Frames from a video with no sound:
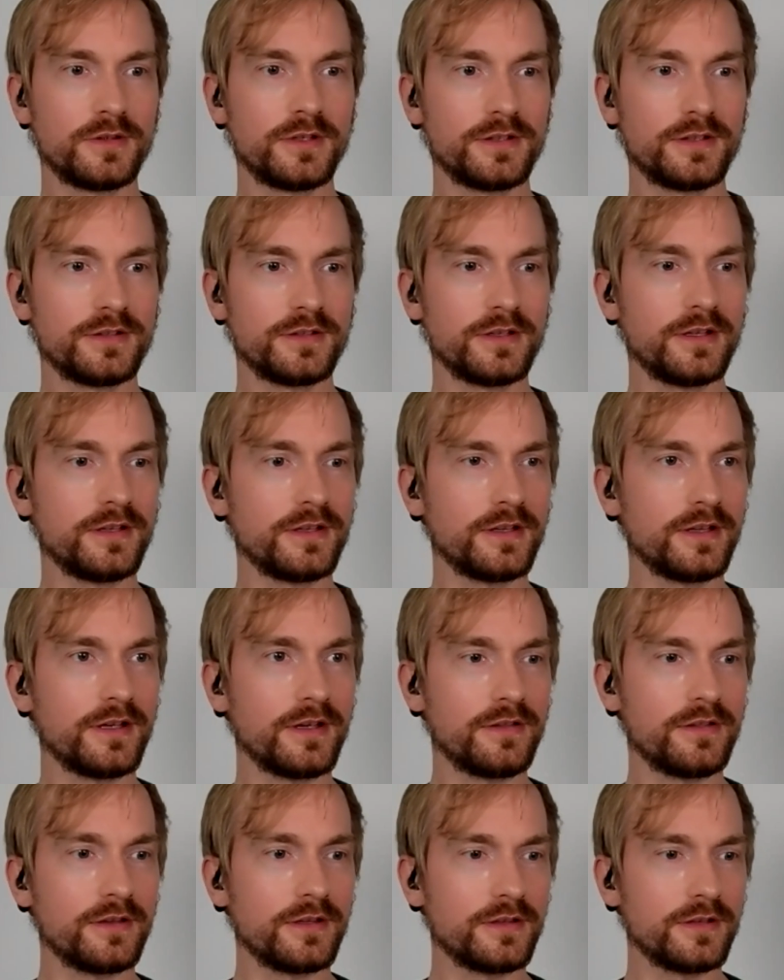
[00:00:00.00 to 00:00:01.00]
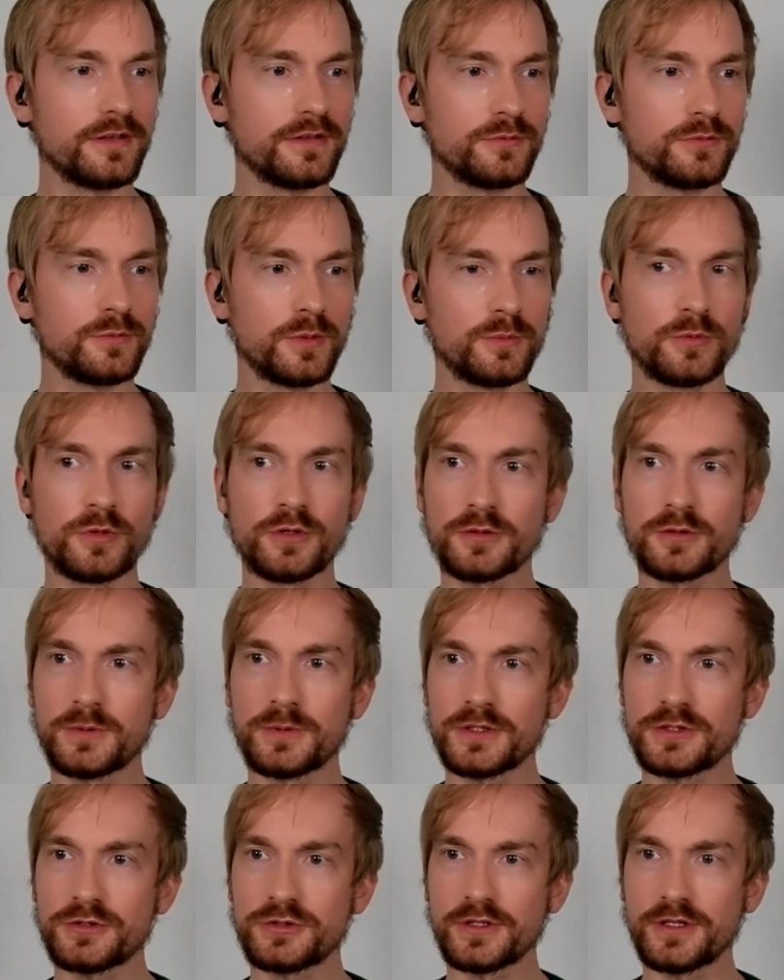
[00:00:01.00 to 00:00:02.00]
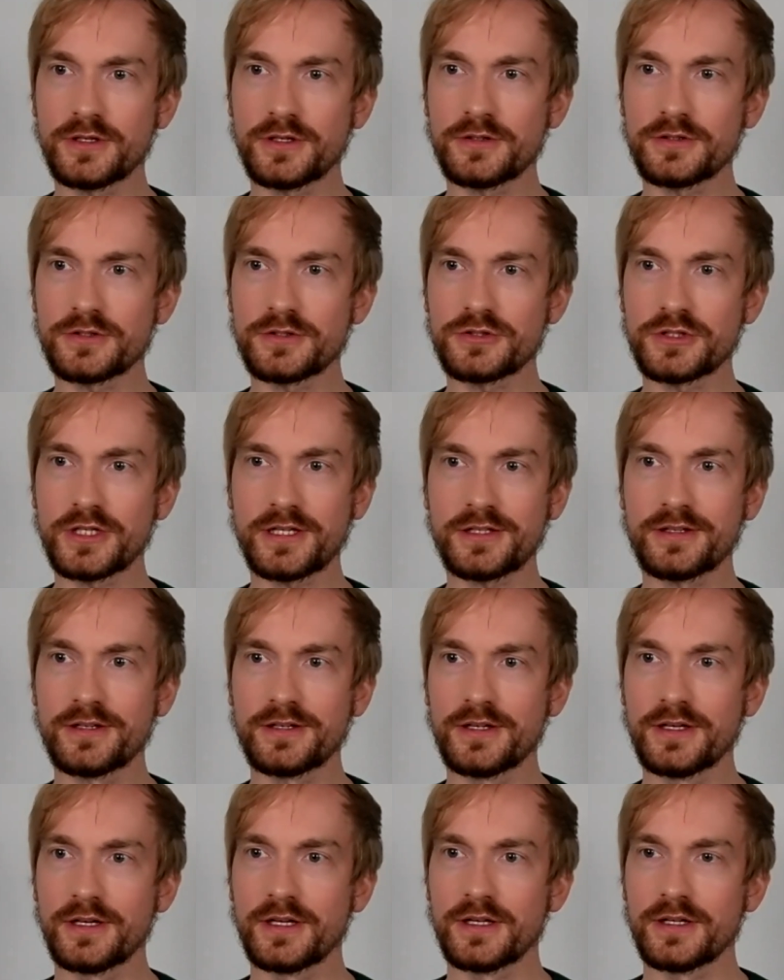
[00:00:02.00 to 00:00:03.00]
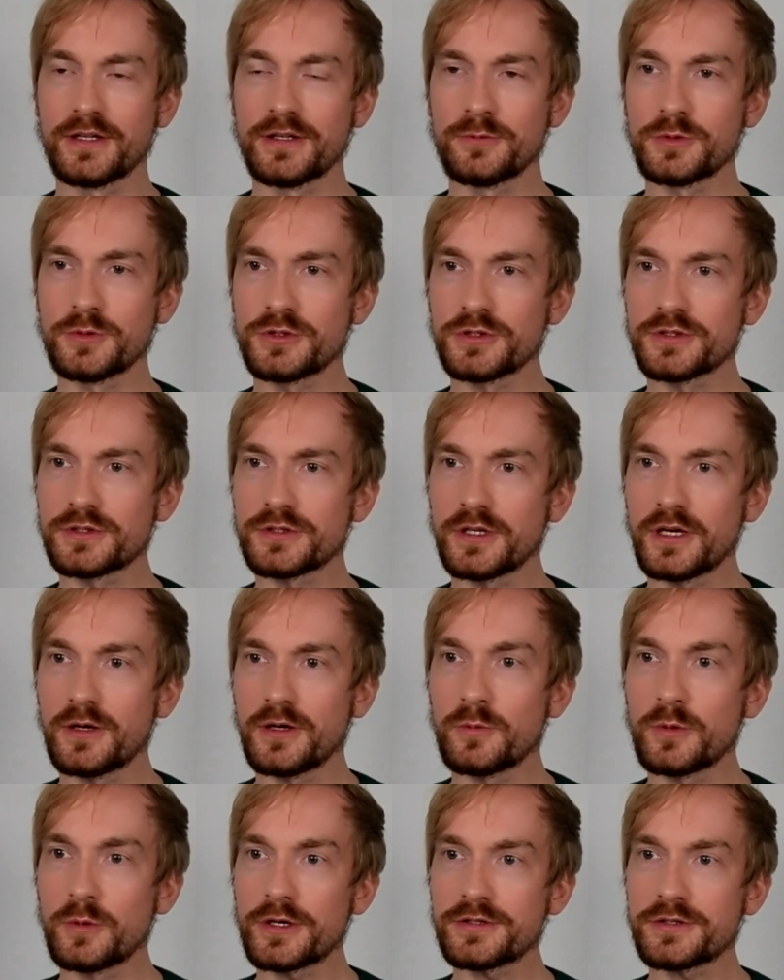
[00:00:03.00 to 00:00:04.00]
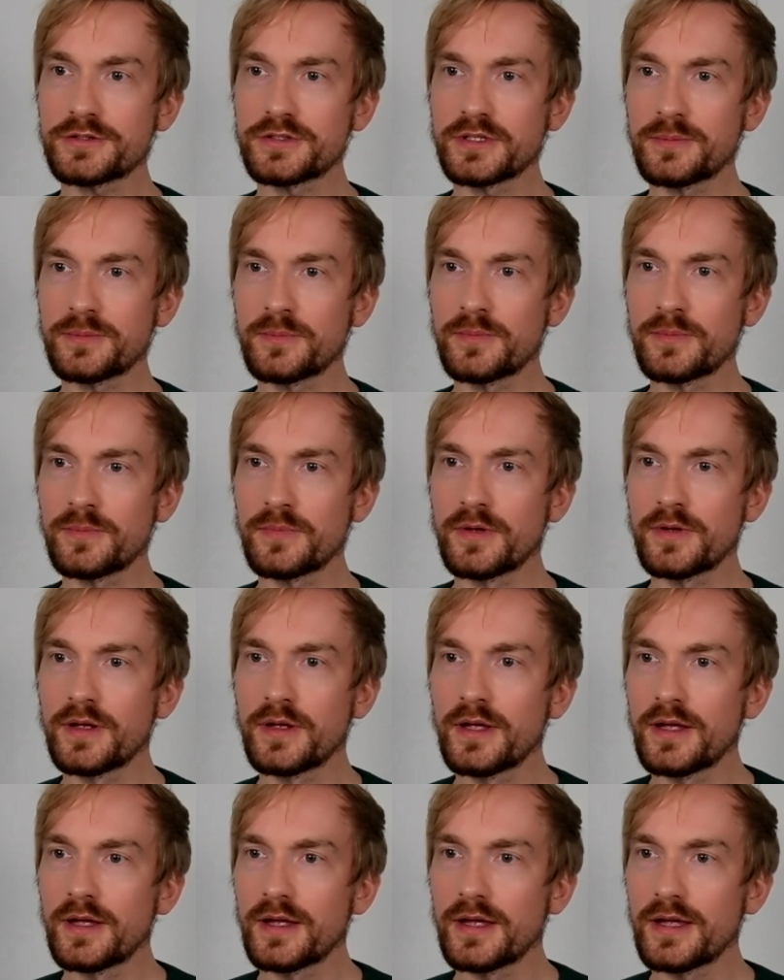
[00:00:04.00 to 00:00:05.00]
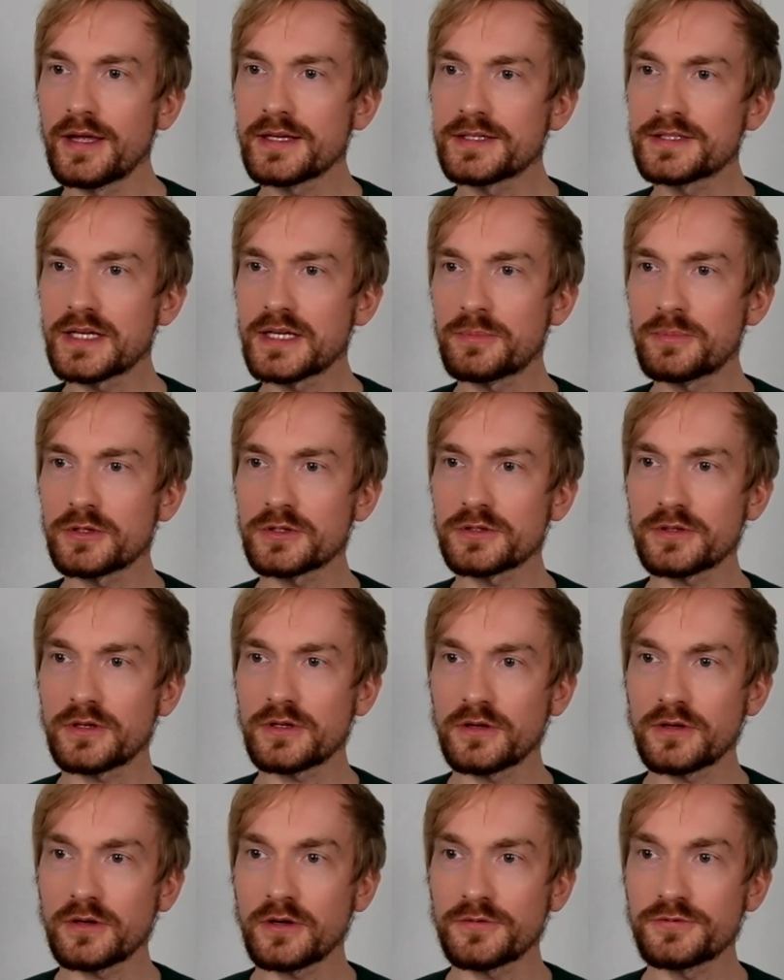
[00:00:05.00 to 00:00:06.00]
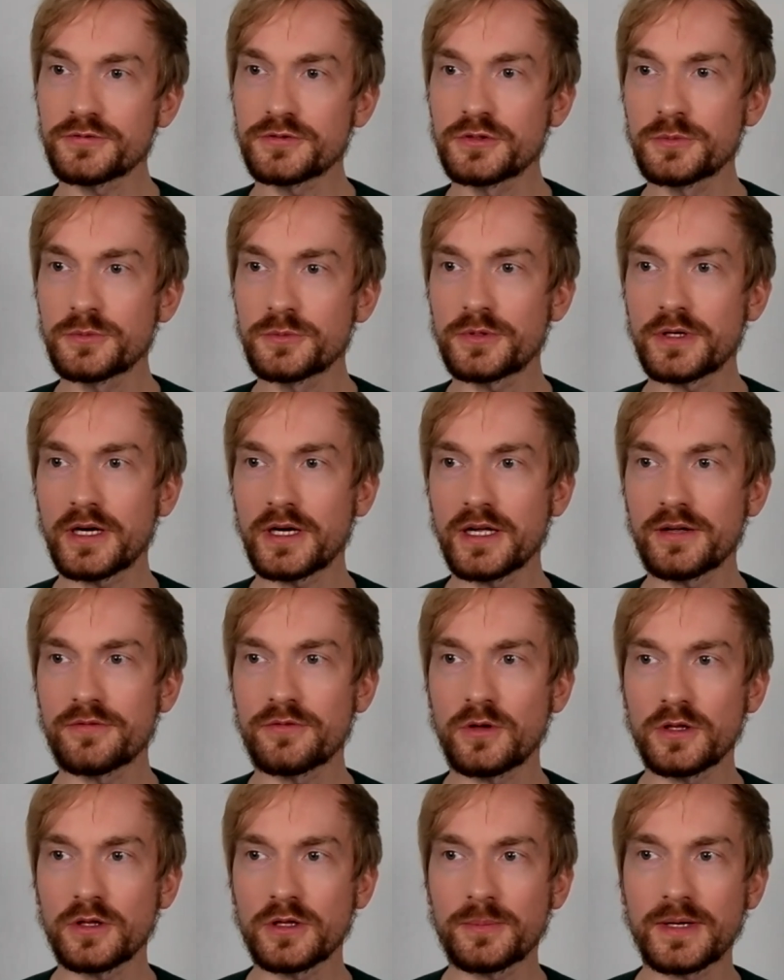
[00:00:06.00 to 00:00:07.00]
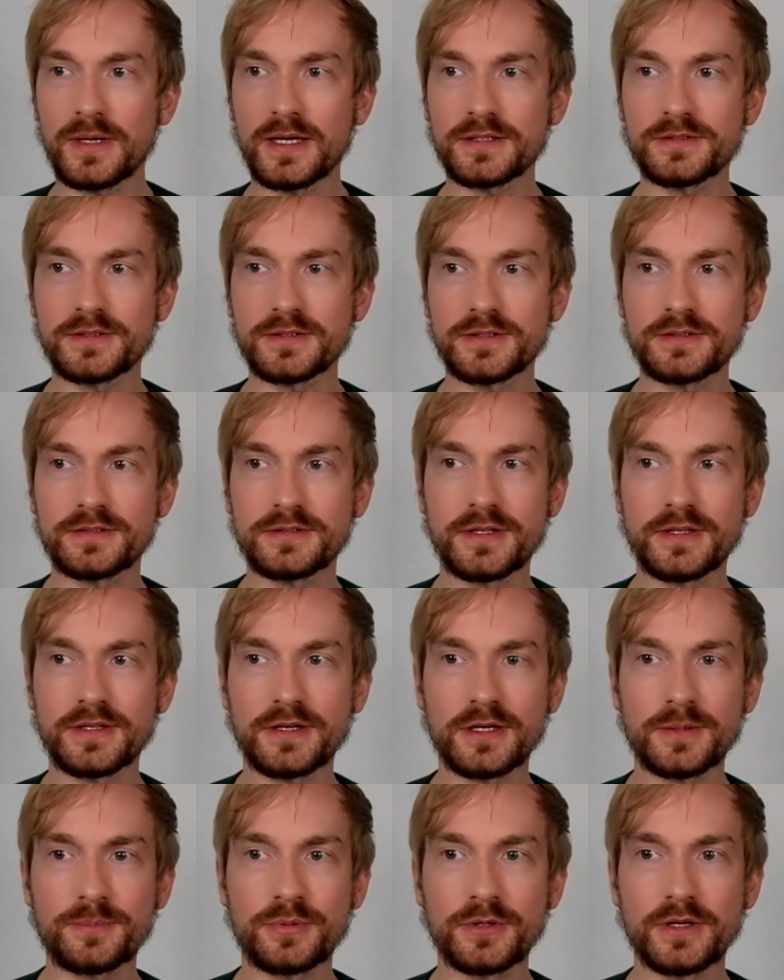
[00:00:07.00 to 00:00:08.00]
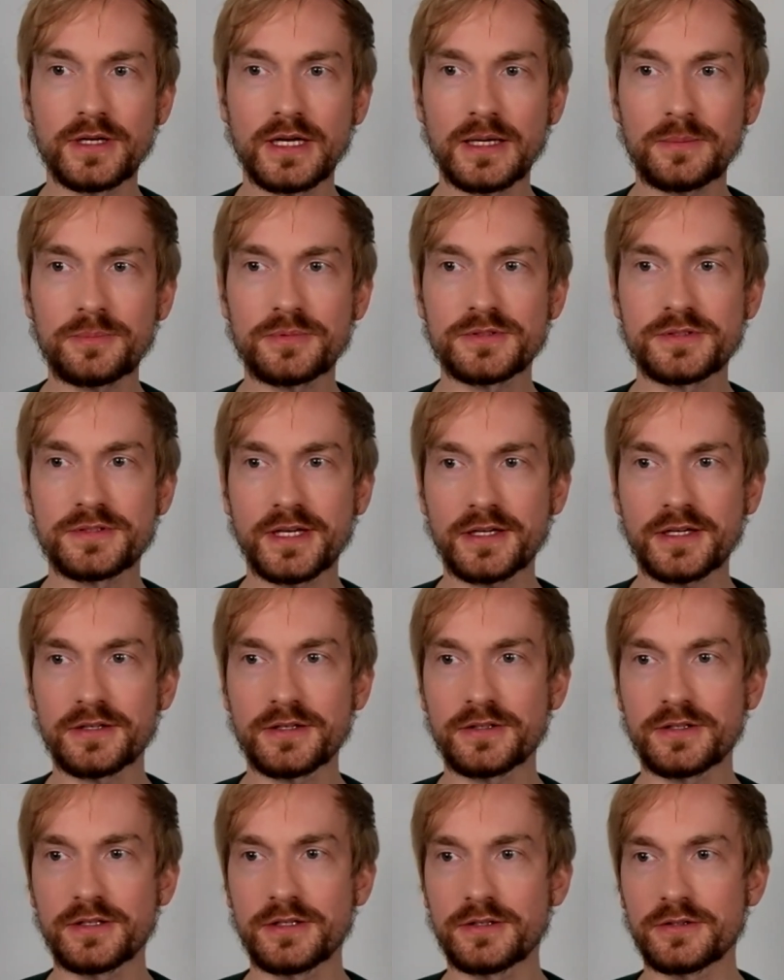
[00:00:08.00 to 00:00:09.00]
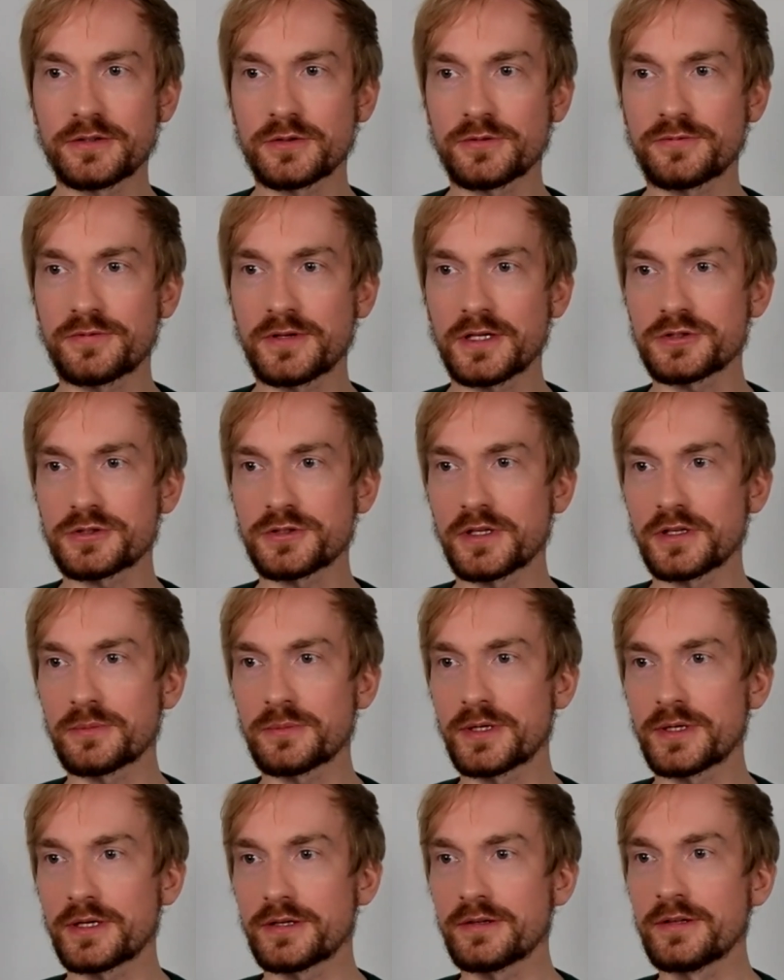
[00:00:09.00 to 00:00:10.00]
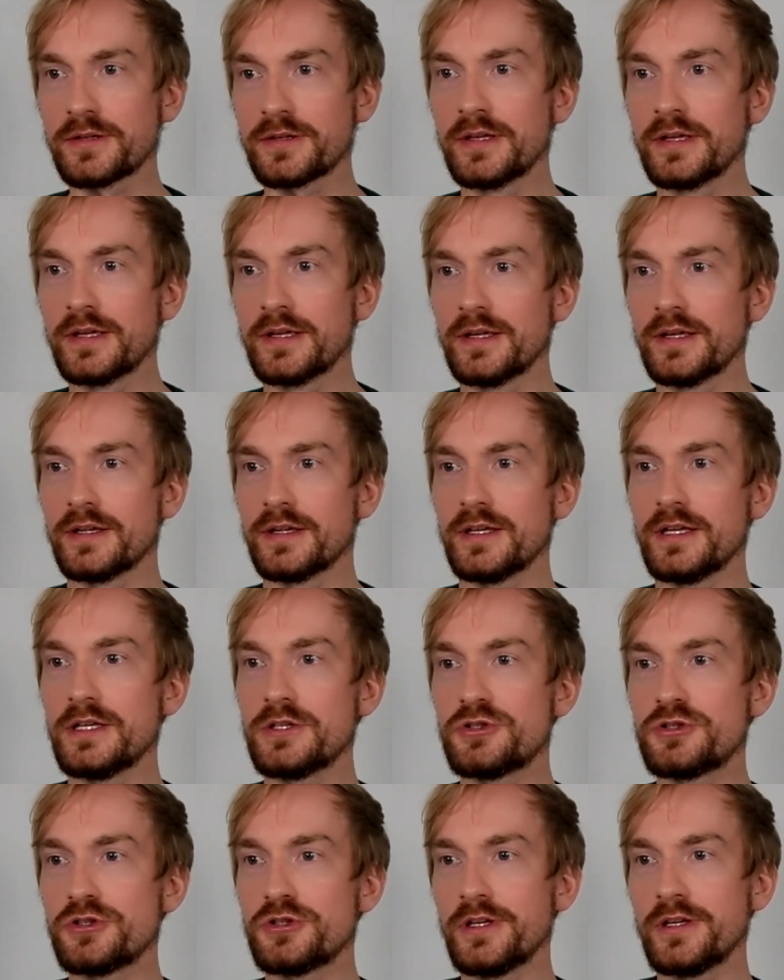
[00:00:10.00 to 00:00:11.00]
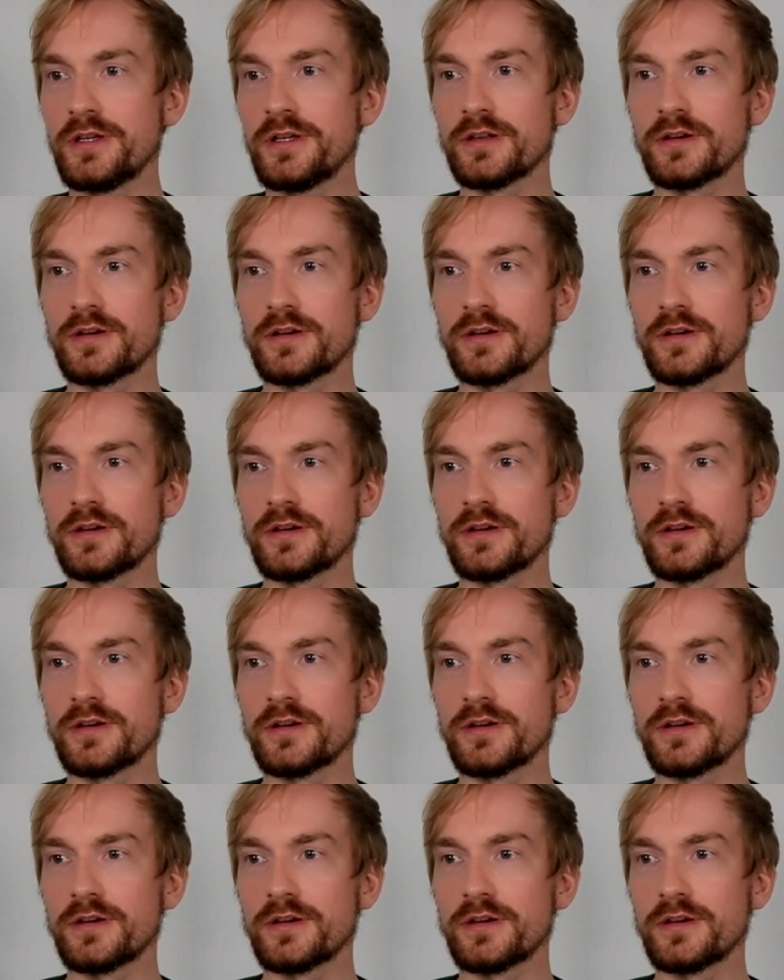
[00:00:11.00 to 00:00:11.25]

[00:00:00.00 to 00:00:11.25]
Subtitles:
thanks. And I think there's one more question now in the chat, which is what are some examples of super high volume assets that are perhaps second tier to fashion and apparel, e.g.